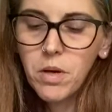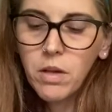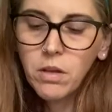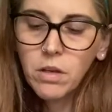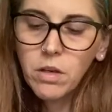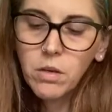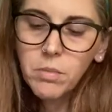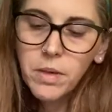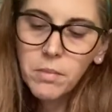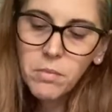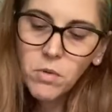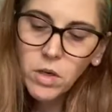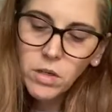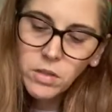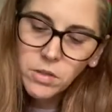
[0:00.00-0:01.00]
a little bit
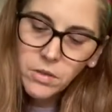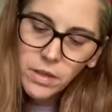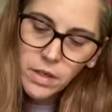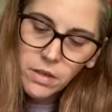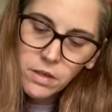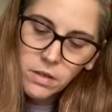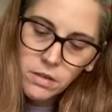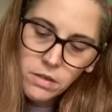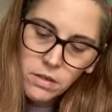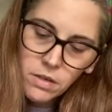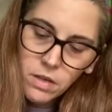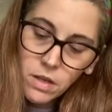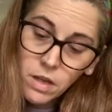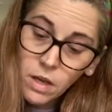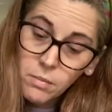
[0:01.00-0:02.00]
more glue here.
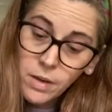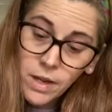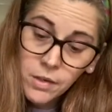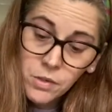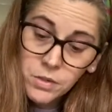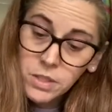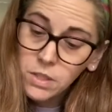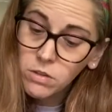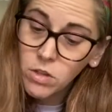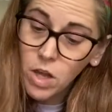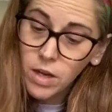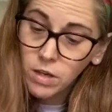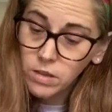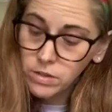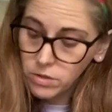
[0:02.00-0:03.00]
I'm not using a lot
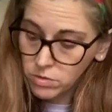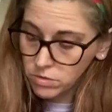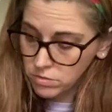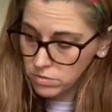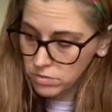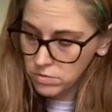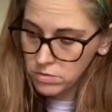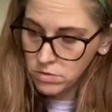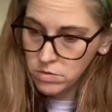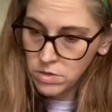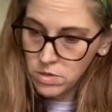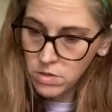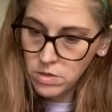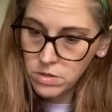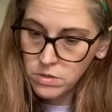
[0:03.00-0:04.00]
of glue.
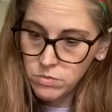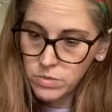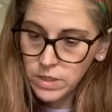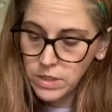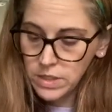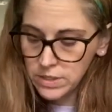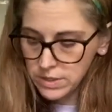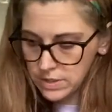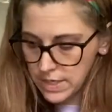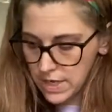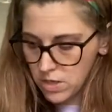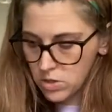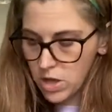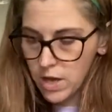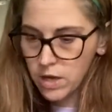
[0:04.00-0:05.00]
It really doesn't
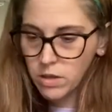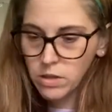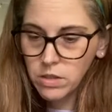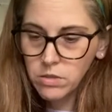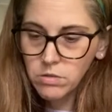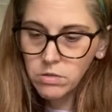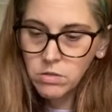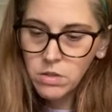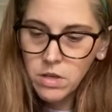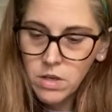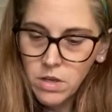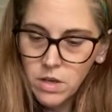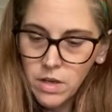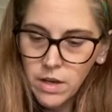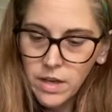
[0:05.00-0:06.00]
take a lot of glue.
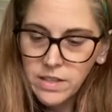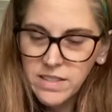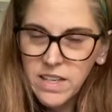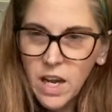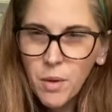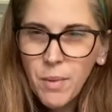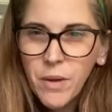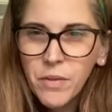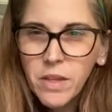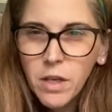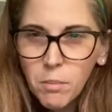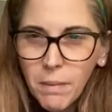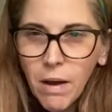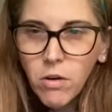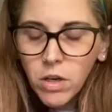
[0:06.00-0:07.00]
It's not about the
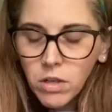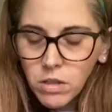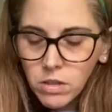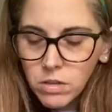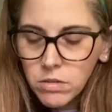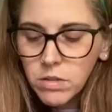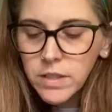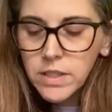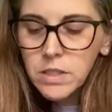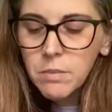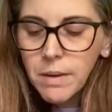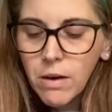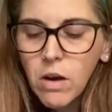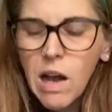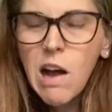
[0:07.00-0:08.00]
amount of glue, it's
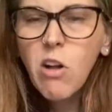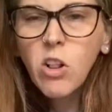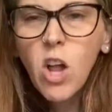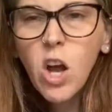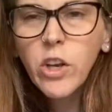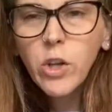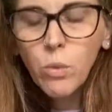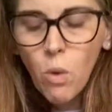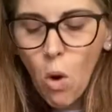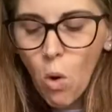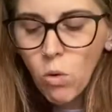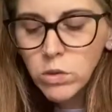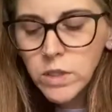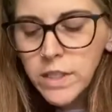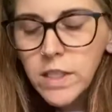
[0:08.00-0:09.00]
about how long you
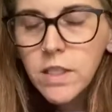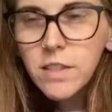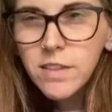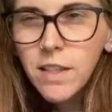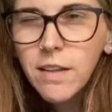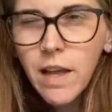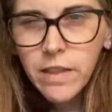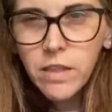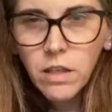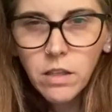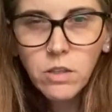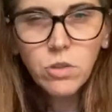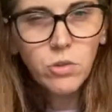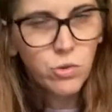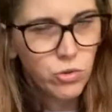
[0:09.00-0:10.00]
hold it to let the
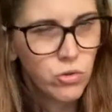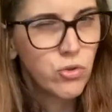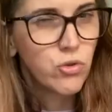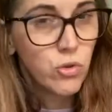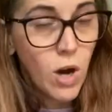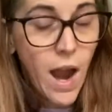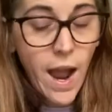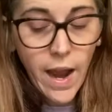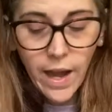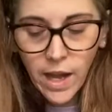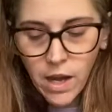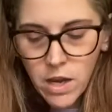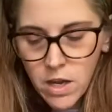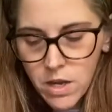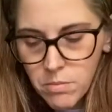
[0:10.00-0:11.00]
glue dry
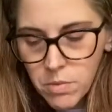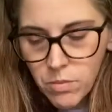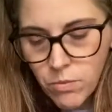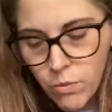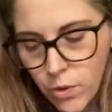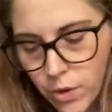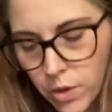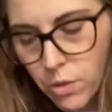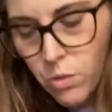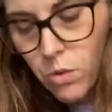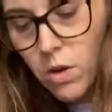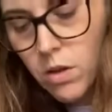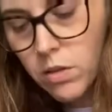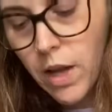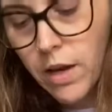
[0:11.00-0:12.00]
before you
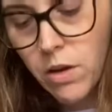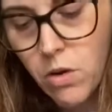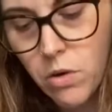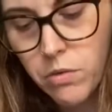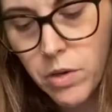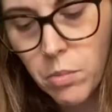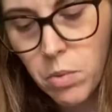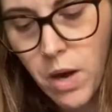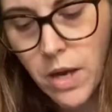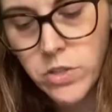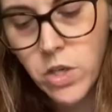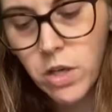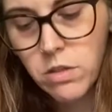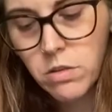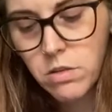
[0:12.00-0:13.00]
let go of your
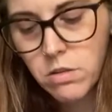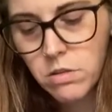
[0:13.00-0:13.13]
project.